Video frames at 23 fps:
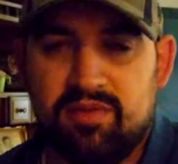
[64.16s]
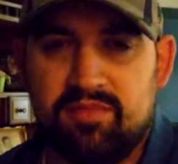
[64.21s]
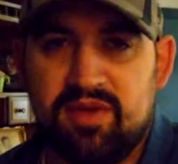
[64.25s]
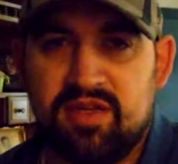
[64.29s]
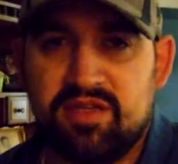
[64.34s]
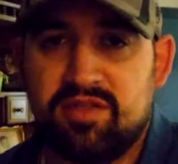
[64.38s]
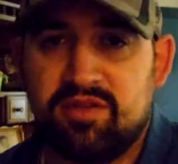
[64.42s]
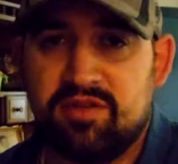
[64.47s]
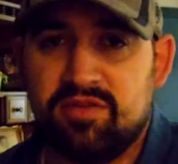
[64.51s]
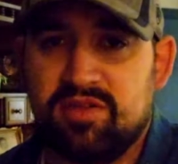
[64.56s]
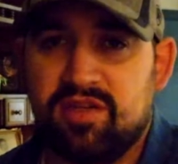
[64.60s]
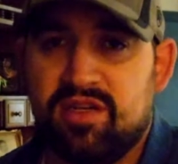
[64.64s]
up my
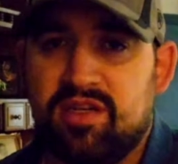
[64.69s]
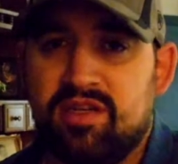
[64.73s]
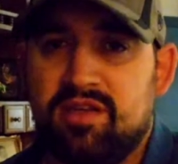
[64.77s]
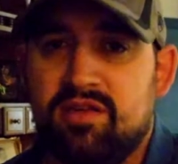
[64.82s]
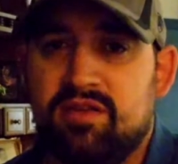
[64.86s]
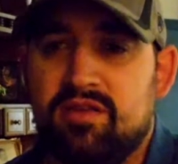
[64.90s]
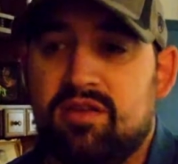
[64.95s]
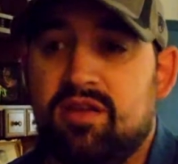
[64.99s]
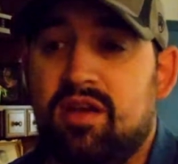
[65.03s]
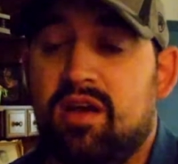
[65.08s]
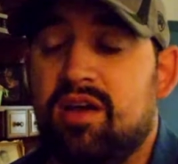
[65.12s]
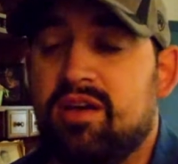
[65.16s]

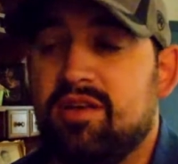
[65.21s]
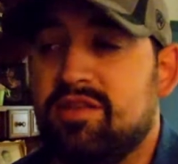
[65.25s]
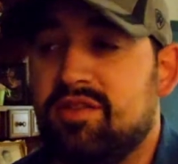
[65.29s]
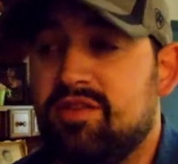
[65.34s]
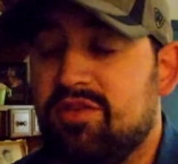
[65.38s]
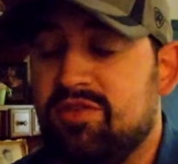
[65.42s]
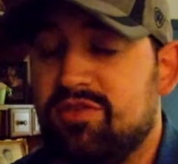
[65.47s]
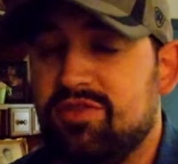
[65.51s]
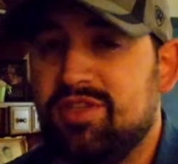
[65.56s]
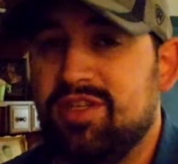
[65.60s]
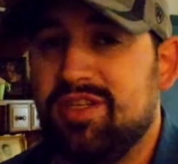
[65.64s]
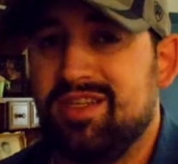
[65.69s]

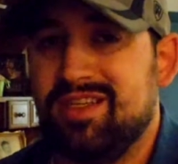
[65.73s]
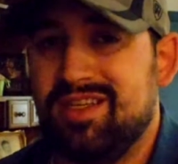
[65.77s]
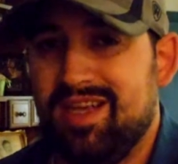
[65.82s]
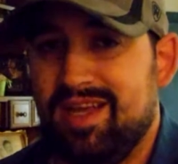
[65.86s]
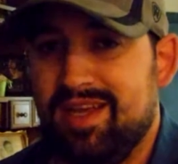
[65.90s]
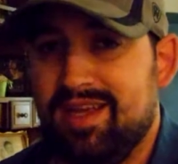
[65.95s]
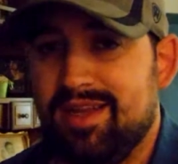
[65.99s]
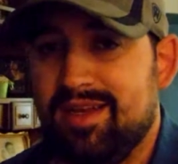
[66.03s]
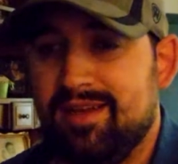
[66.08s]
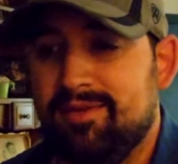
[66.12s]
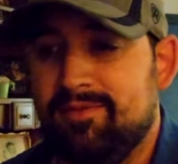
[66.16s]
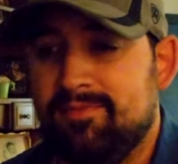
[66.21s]
Surgeon
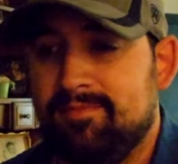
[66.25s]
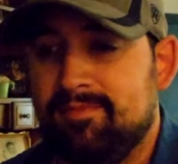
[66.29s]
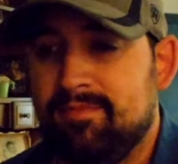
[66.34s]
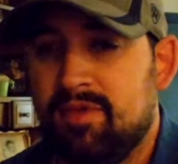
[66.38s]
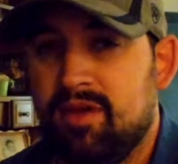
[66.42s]
10